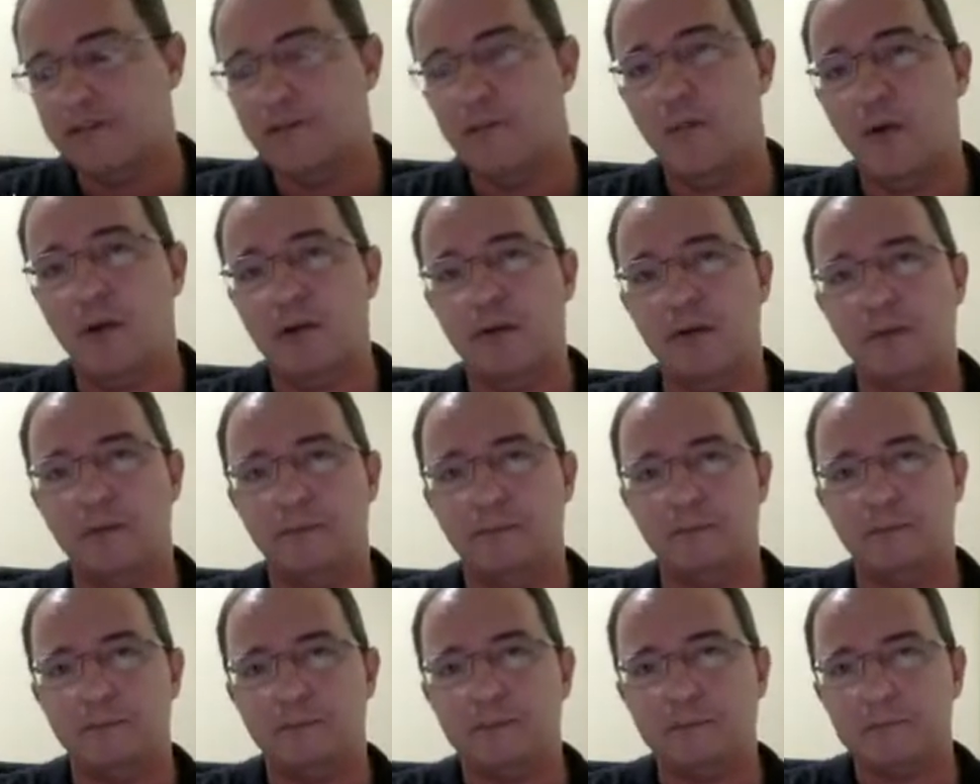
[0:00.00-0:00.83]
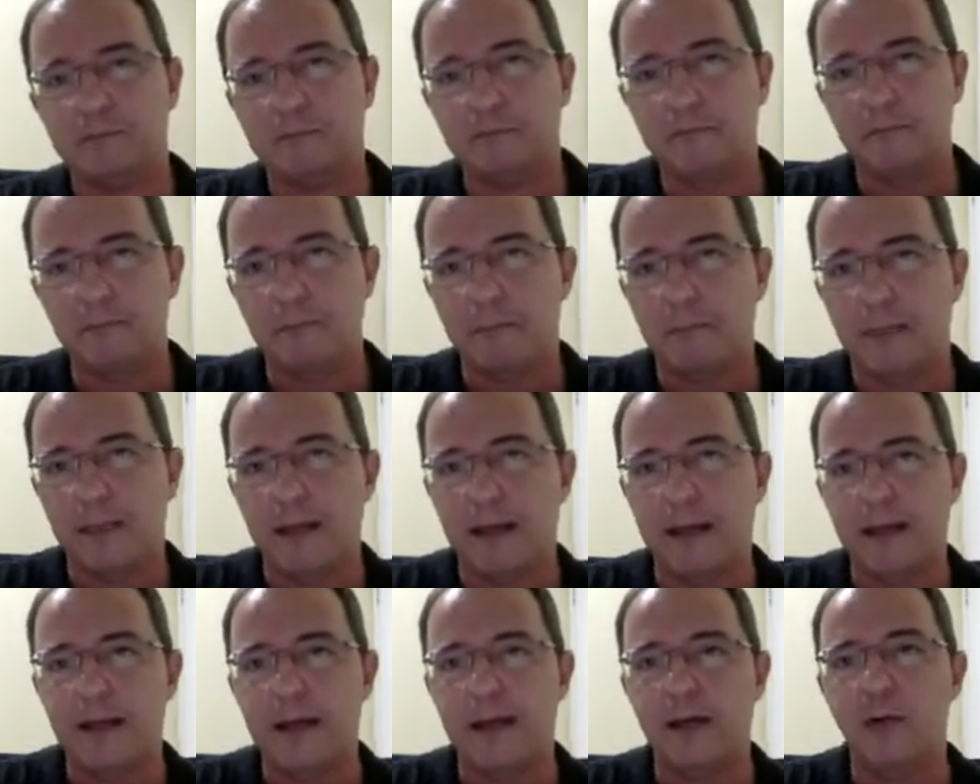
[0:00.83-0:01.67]
model,
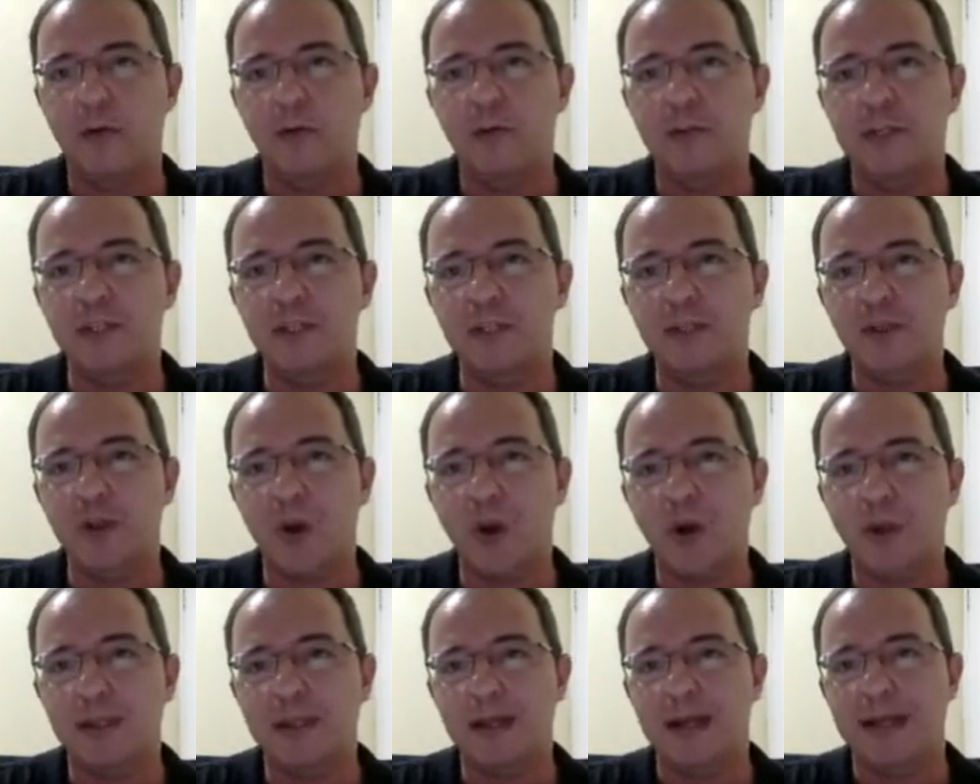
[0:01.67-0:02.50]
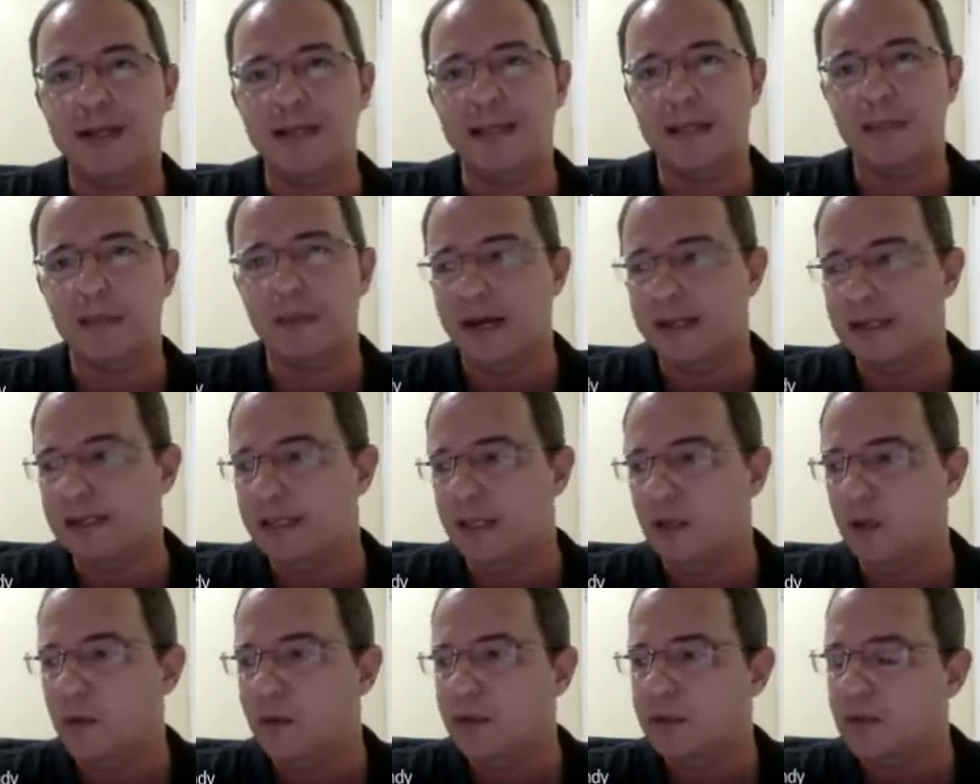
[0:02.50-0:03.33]
which is called
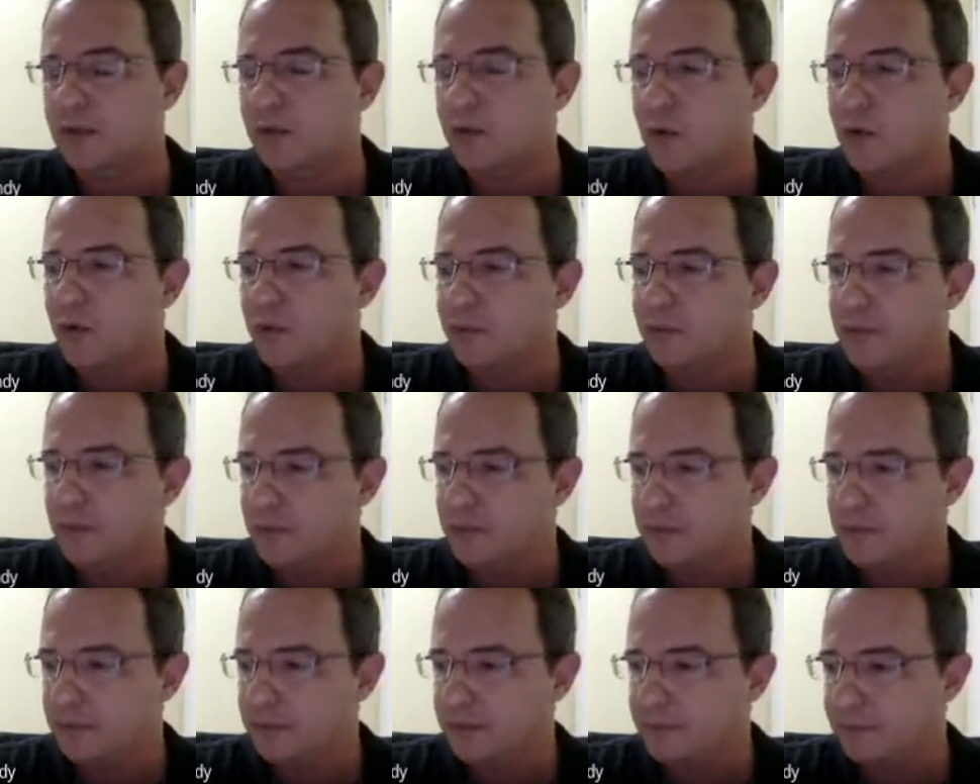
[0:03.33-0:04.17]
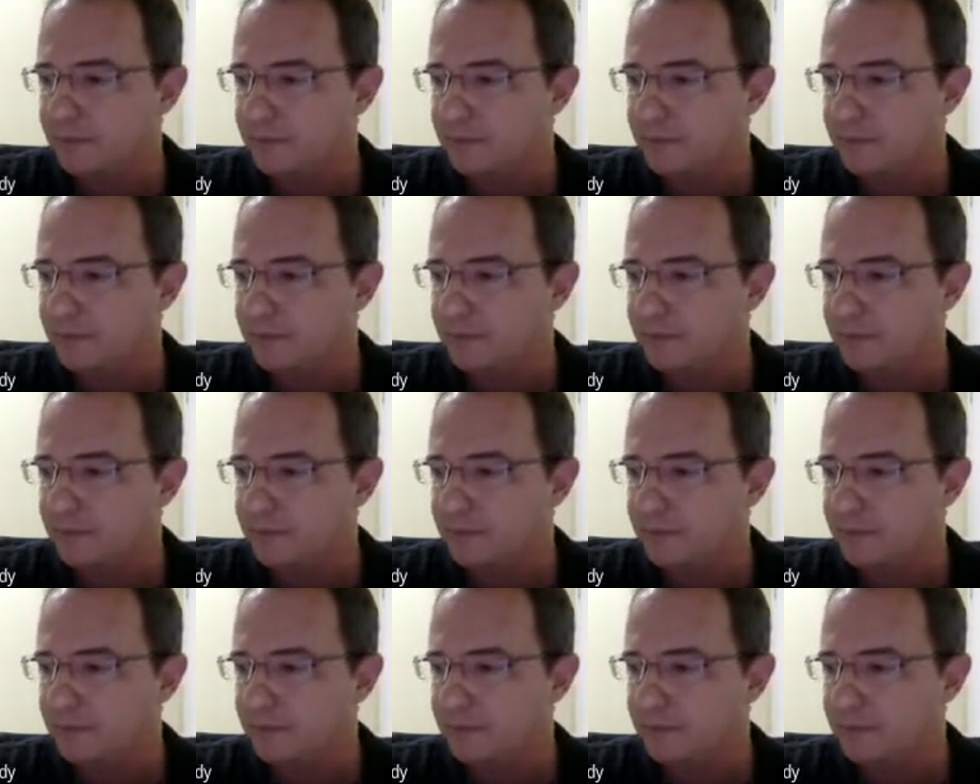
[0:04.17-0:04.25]
adiabatic quantum computing.